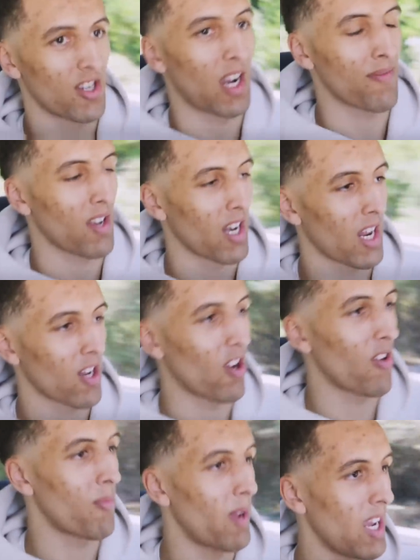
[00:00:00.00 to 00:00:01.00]
I know what
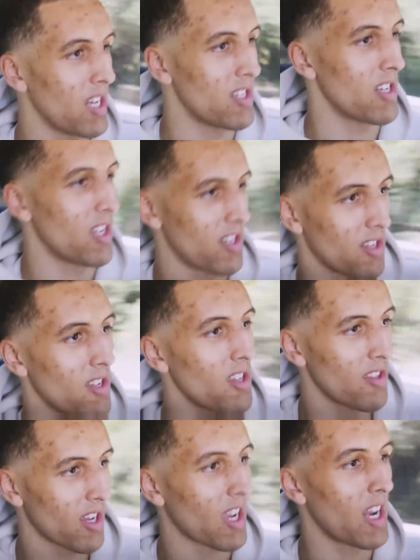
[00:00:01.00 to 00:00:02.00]
some of y'all are thinking. The
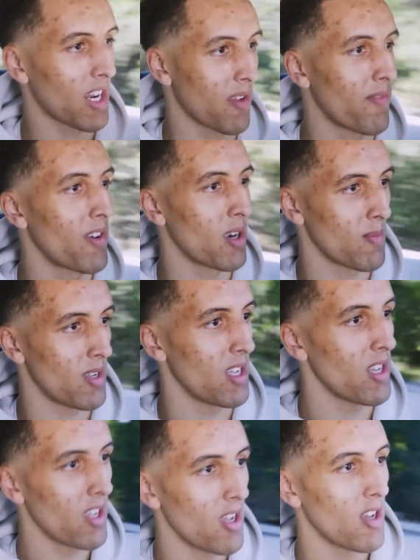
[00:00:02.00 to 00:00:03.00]
kid was like the
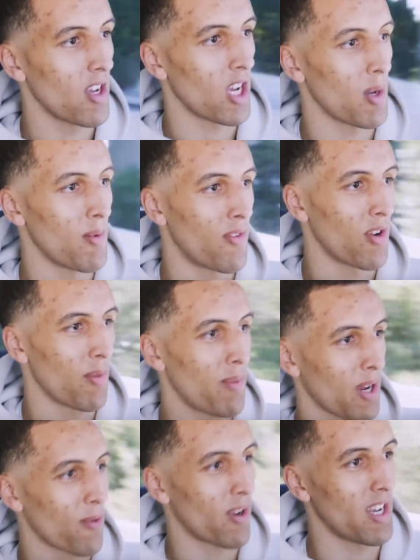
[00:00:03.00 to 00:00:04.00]
28th overall
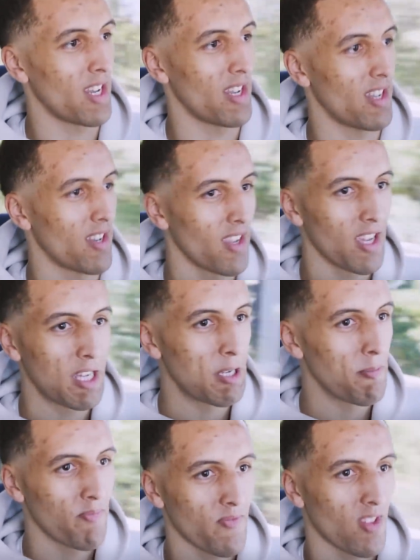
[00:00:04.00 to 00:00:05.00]
pick. He wasn't even
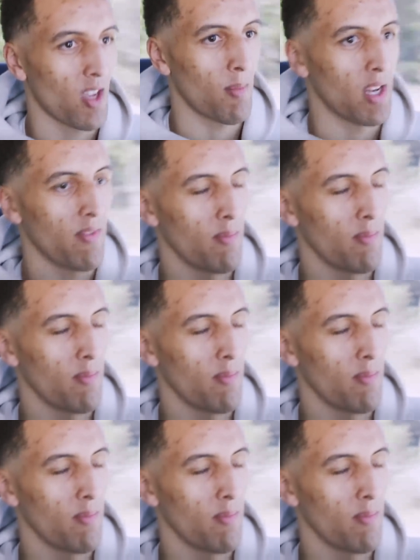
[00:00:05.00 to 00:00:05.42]
in the lottery,